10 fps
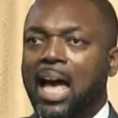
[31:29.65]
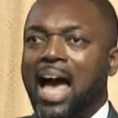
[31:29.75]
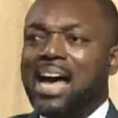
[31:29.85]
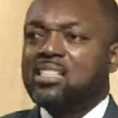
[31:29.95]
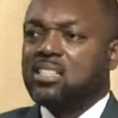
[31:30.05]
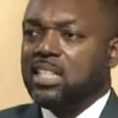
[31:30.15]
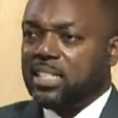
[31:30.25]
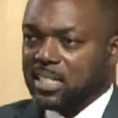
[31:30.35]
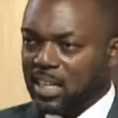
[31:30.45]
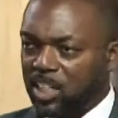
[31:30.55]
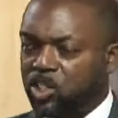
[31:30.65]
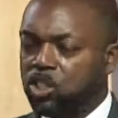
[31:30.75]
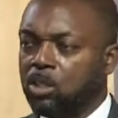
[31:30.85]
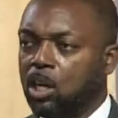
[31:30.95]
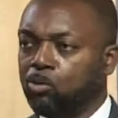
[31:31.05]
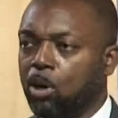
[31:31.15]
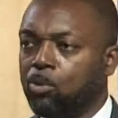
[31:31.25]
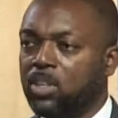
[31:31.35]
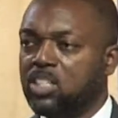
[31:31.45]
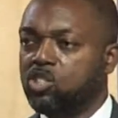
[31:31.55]
As discussion around
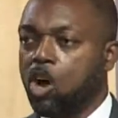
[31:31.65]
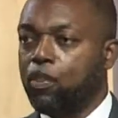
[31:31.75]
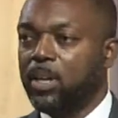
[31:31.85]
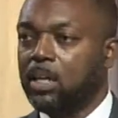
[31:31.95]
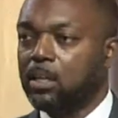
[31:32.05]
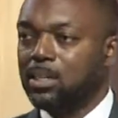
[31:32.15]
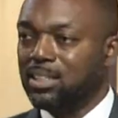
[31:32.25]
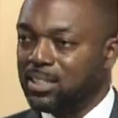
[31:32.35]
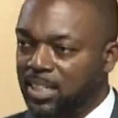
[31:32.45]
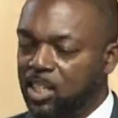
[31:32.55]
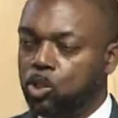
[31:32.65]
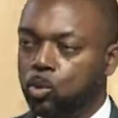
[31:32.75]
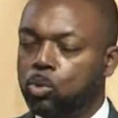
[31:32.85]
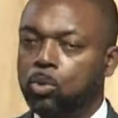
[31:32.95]
this topic continued,